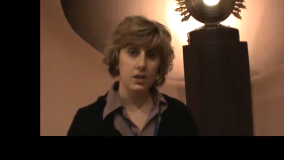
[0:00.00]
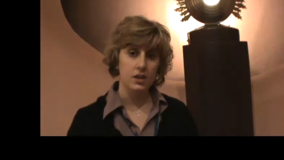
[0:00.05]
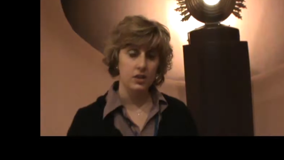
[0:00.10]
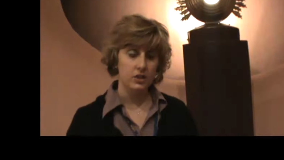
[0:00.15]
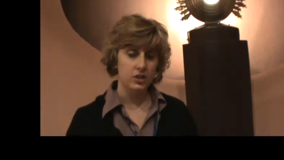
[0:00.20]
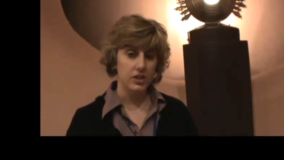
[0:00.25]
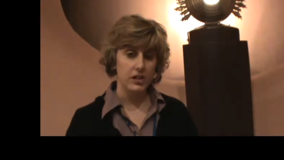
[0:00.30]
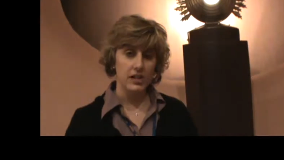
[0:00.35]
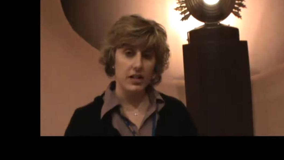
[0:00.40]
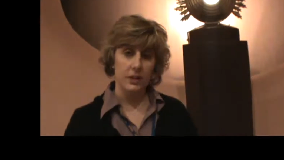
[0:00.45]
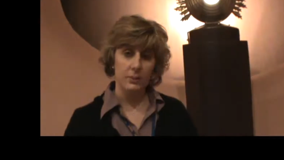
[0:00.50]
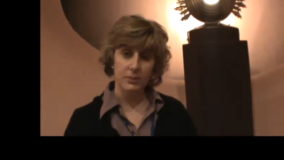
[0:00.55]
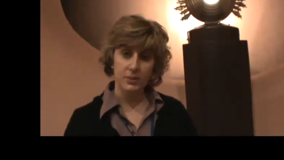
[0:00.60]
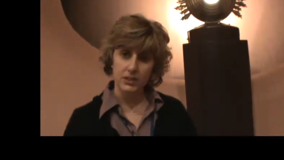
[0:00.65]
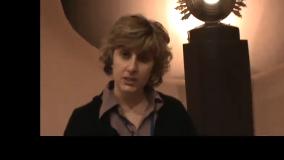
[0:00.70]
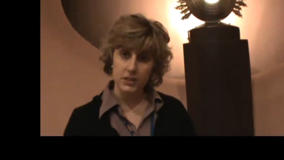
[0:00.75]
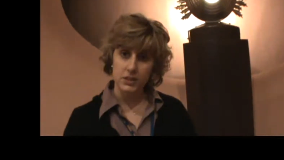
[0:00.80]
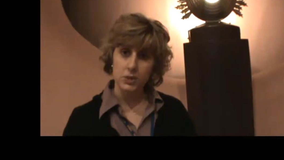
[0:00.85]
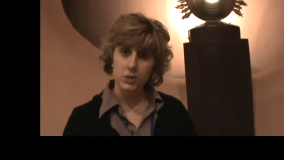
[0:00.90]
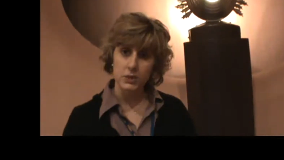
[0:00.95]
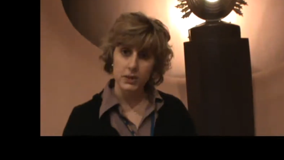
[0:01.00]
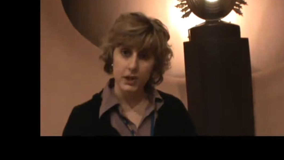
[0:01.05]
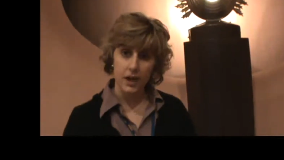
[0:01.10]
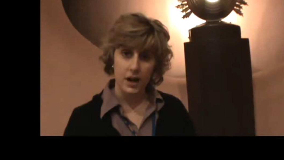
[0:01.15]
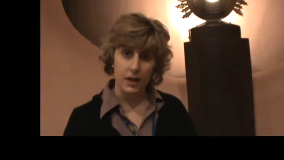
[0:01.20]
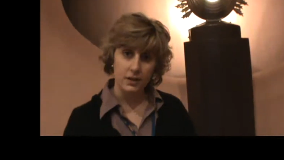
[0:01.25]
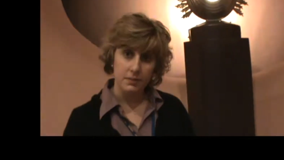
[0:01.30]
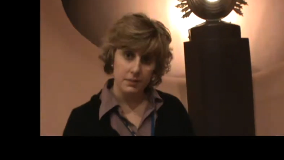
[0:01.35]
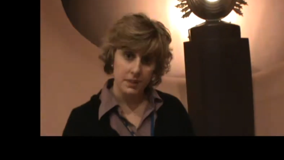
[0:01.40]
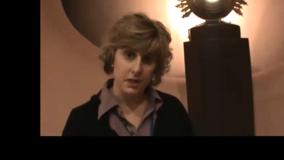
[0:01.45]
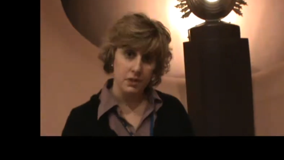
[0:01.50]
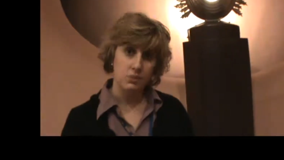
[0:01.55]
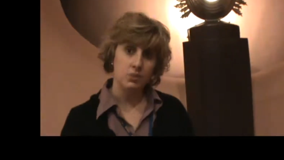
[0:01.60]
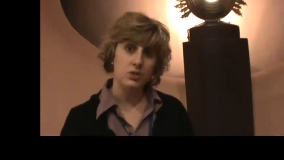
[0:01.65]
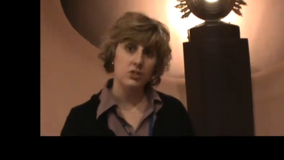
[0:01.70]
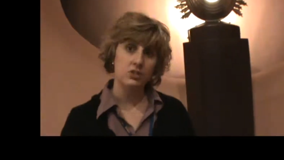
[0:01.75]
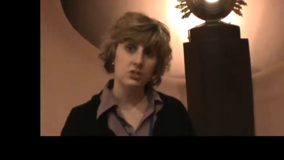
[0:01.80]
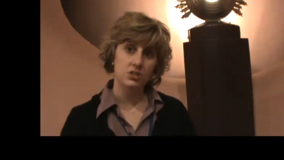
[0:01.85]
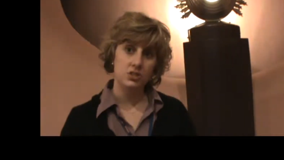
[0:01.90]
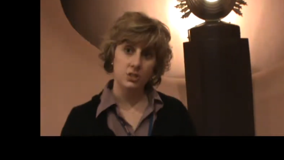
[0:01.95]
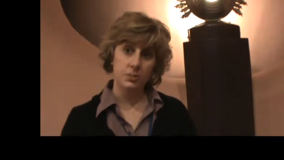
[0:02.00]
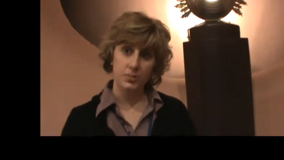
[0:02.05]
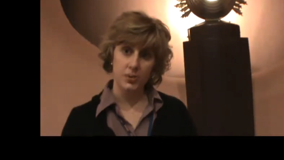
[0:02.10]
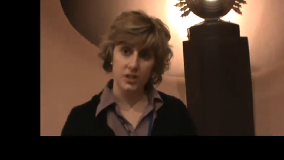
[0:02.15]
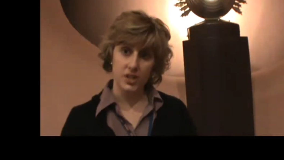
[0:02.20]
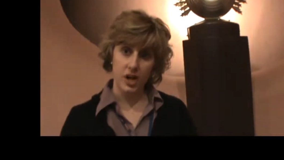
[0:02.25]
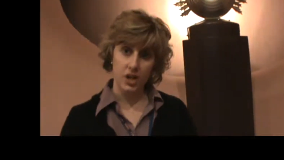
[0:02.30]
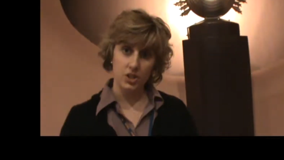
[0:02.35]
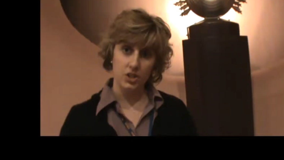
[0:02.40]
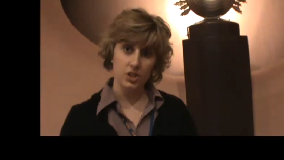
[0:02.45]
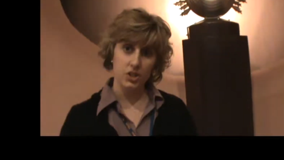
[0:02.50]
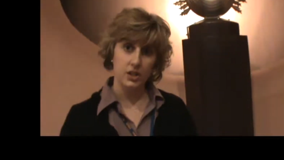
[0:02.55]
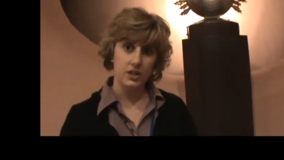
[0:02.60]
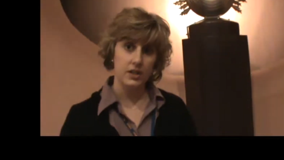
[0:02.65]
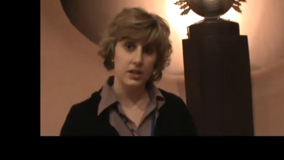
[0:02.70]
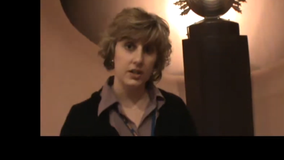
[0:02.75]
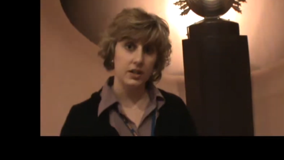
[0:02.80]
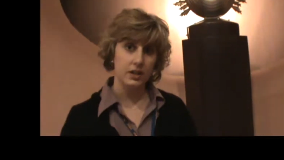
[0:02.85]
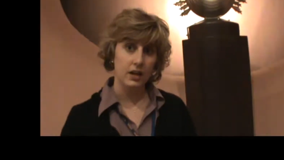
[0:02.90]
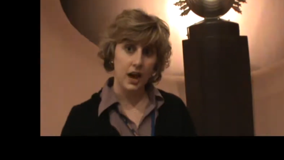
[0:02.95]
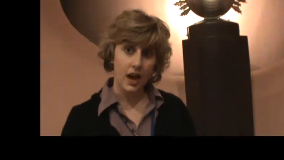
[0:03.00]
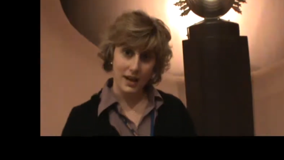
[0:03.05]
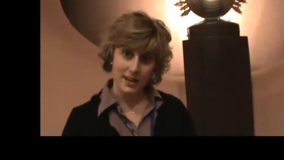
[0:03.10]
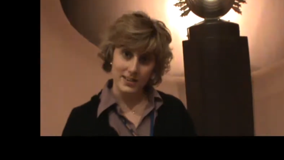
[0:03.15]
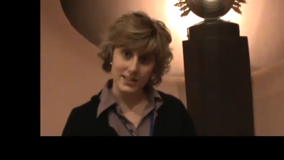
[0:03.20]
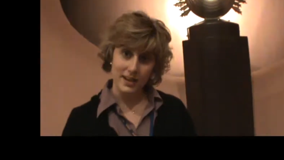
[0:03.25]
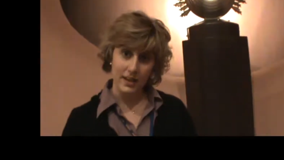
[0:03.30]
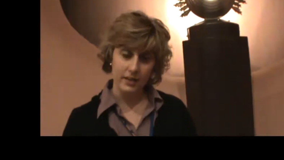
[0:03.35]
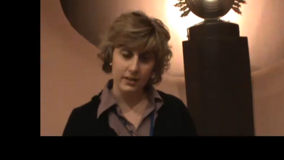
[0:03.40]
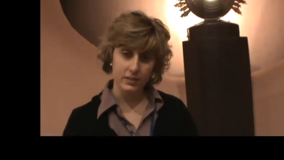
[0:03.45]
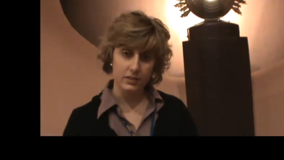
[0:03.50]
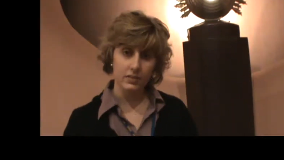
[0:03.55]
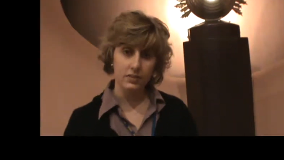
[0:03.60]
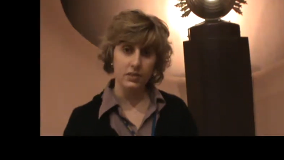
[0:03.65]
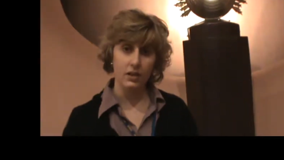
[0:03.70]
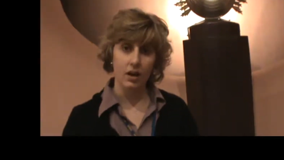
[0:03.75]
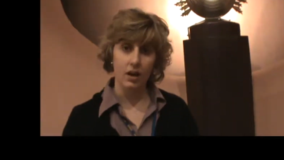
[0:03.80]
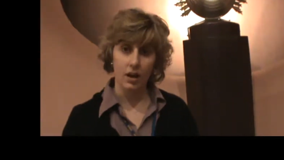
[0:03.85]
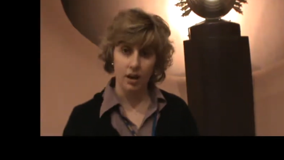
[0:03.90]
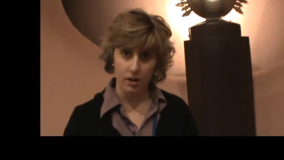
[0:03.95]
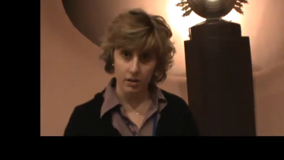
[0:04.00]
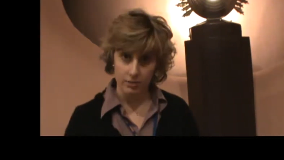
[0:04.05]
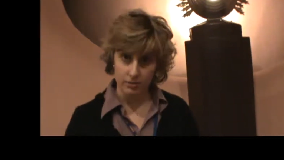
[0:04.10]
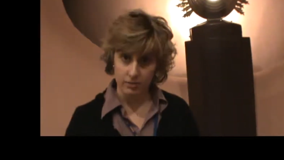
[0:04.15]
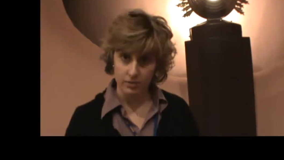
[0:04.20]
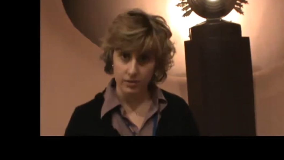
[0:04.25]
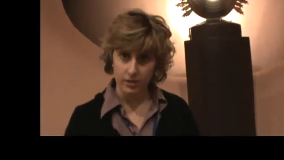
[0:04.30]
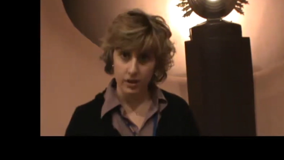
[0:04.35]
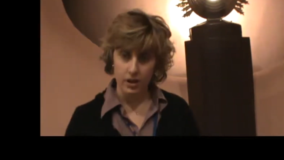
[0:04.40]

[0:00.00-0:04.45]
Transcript: looking at political economy, which is the production context of